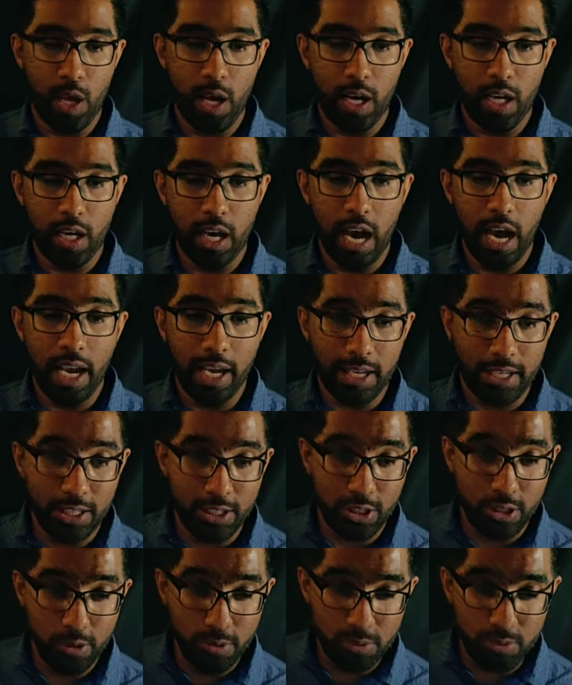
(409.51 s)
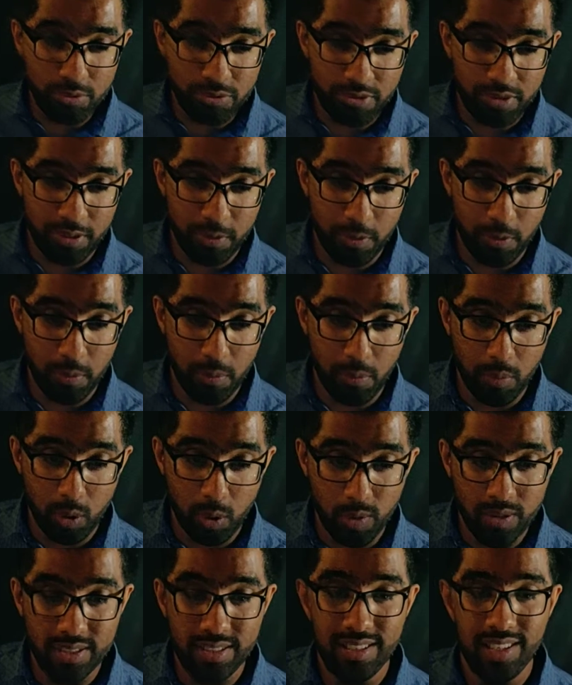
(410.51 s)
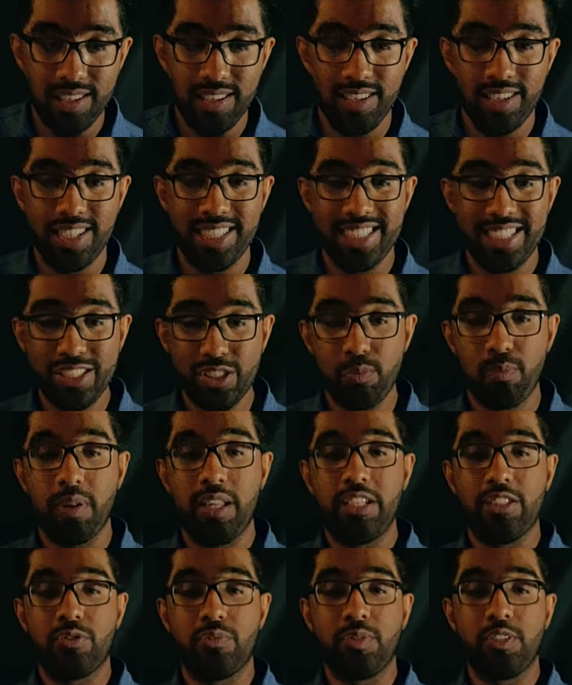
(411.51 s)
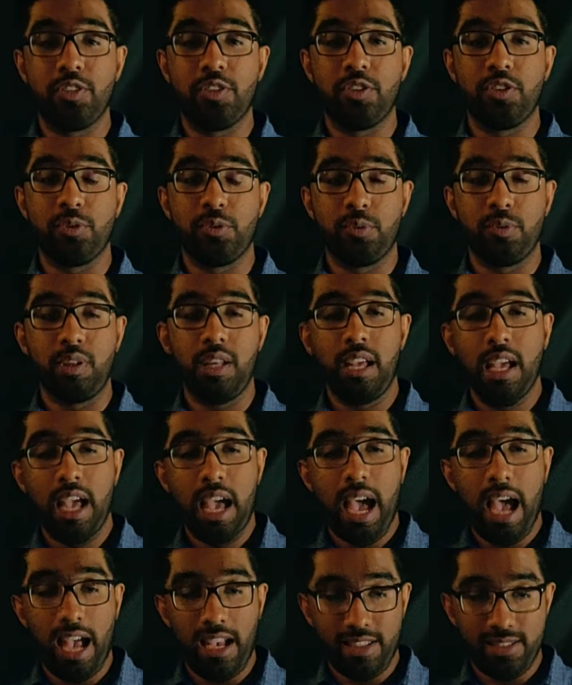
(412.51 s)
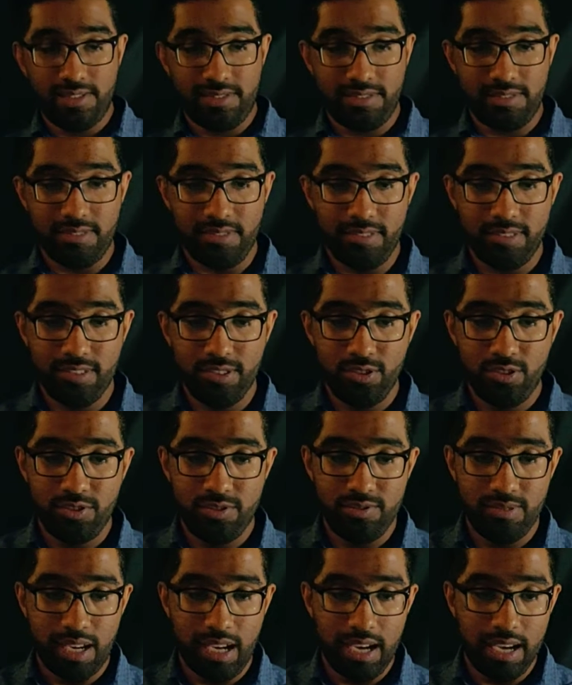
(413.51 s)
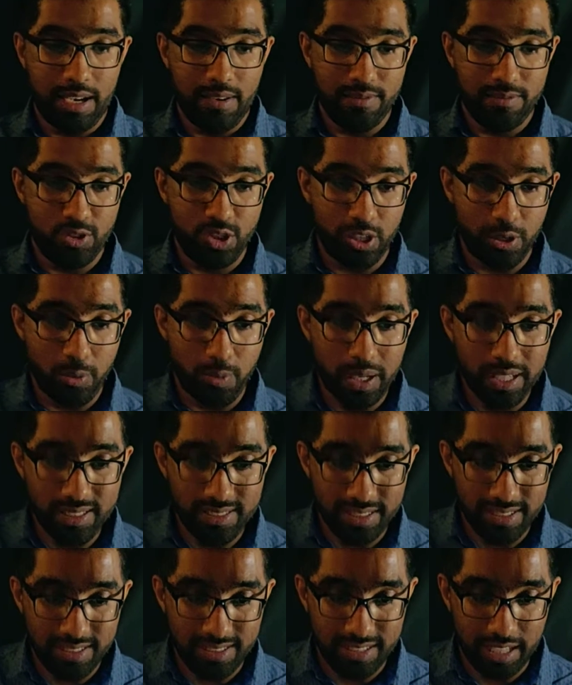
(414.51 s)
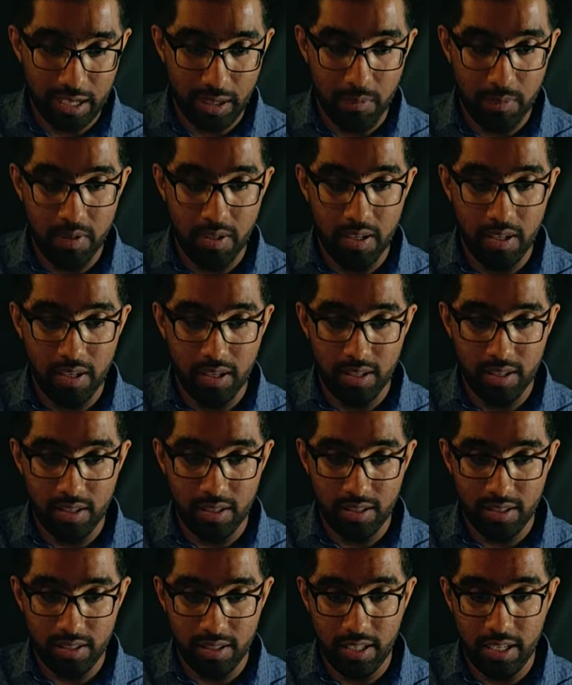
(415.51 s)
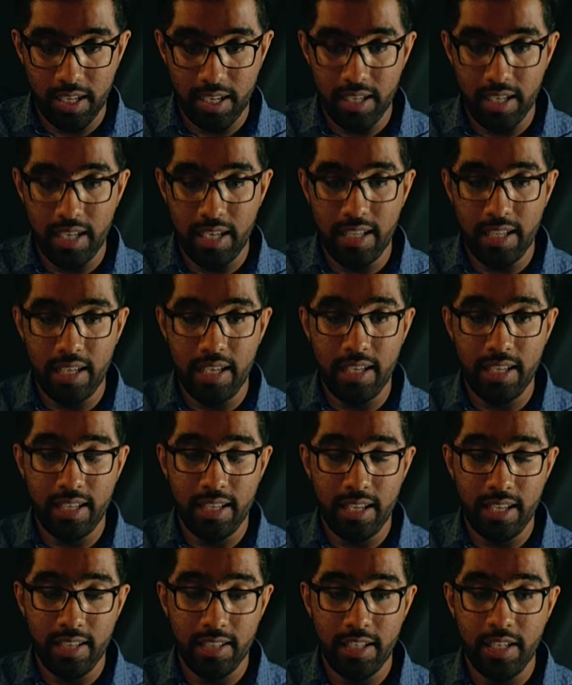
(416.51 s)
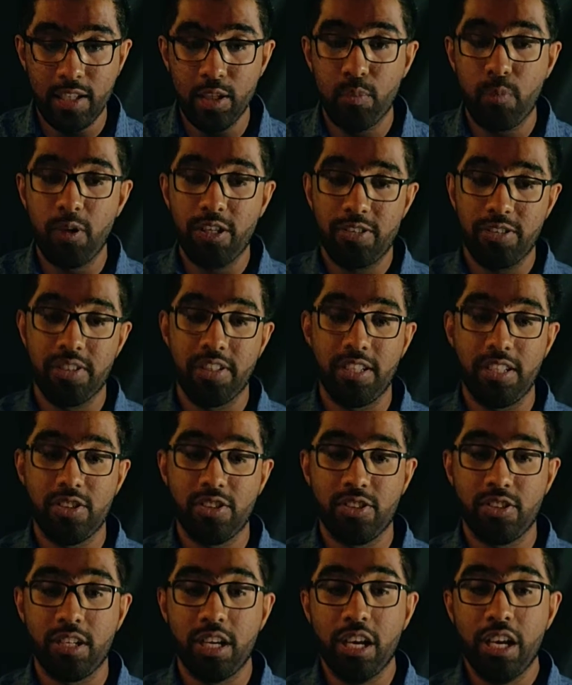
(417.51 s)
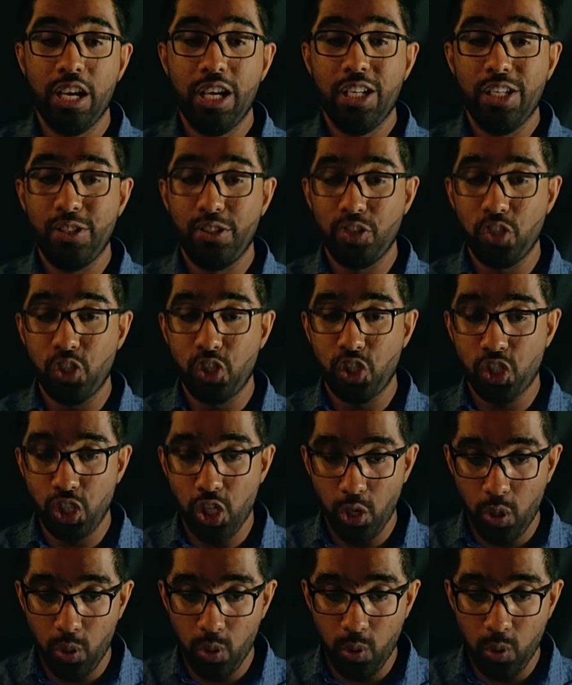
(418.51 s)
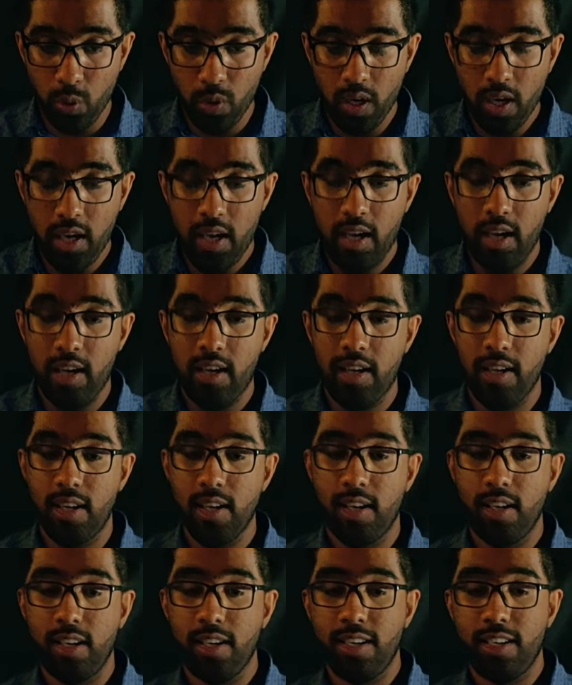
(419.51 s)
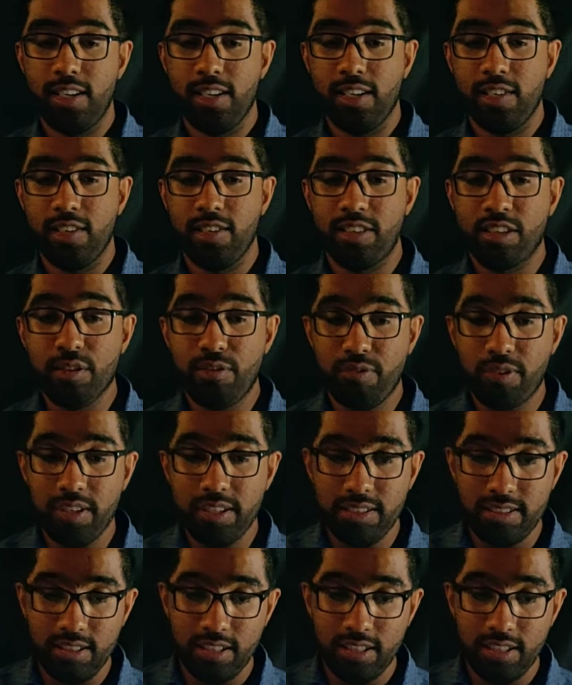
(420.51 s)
I used remote displacement tool, as I have generated a table in the presentation to show the different